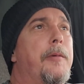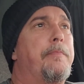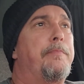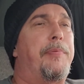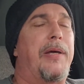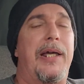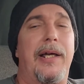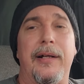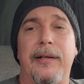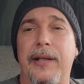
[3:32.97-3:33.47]

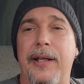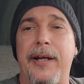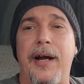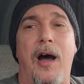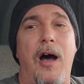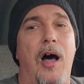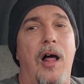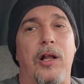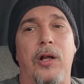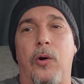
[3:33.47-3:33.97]
peel it
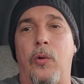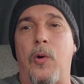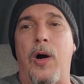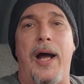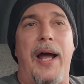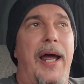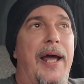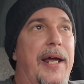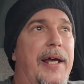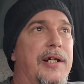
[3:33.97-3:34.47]
all
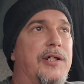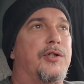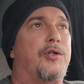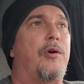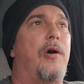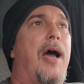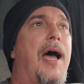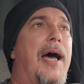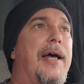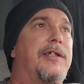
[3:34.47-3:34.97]
away and
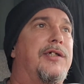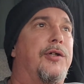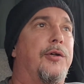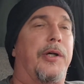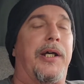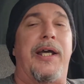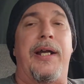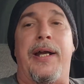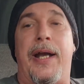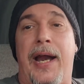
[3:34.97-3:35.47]
try to
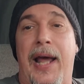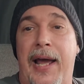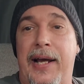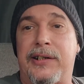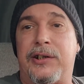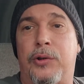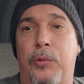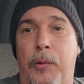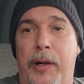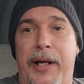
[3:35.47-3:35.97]

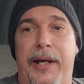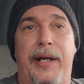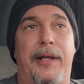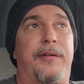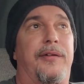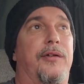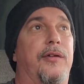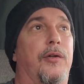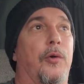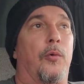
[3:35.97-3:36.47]
connect
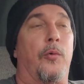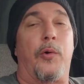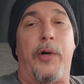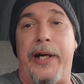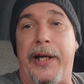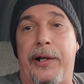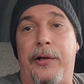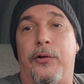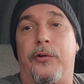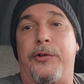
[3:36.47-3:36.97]
with the
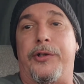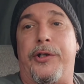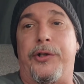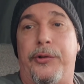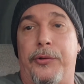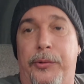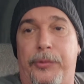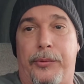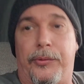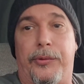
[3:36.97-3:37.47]
real
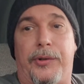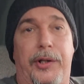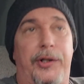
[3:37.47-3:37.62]
you,